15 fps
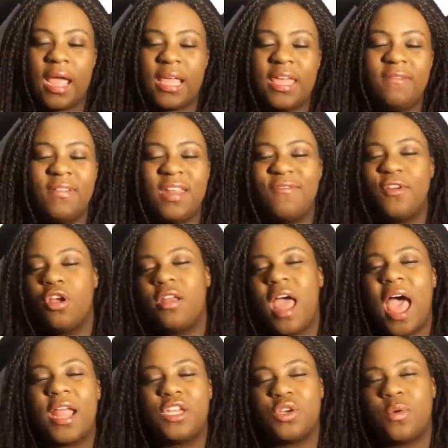even if you're
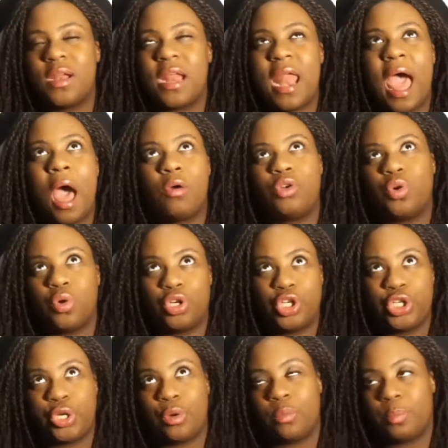not doing an outdoor
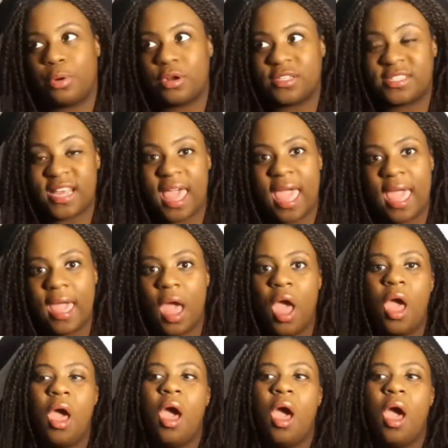shoot per se,